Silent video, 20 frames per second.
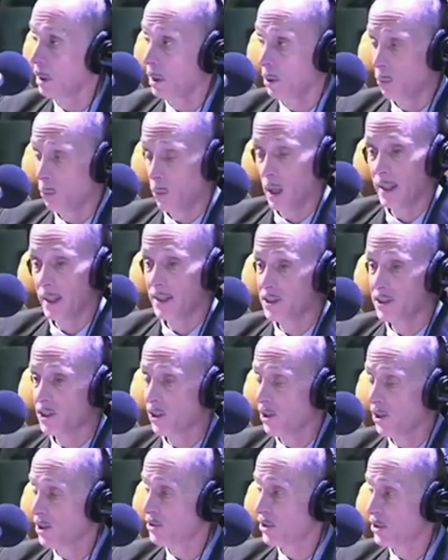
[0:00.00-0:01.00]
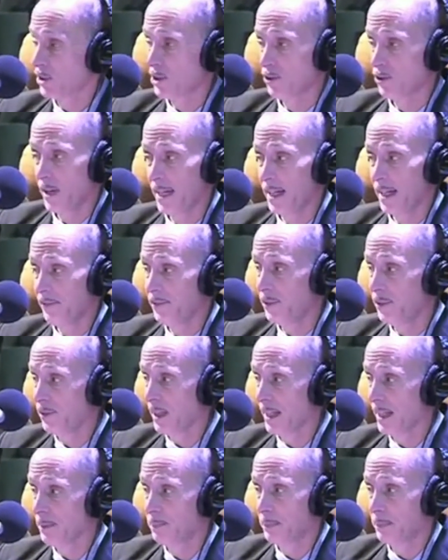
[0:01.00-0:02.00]
Well, his girls look great. If you
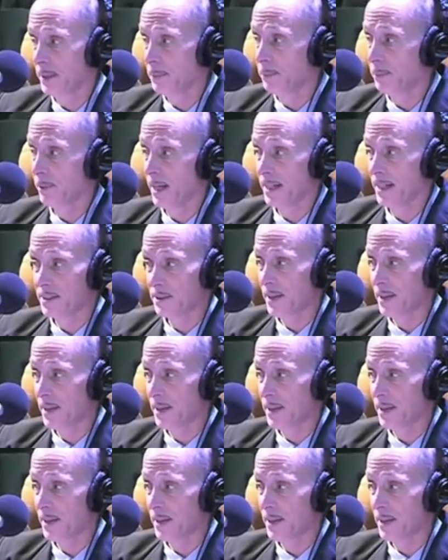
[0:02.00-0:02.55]
like big breasts,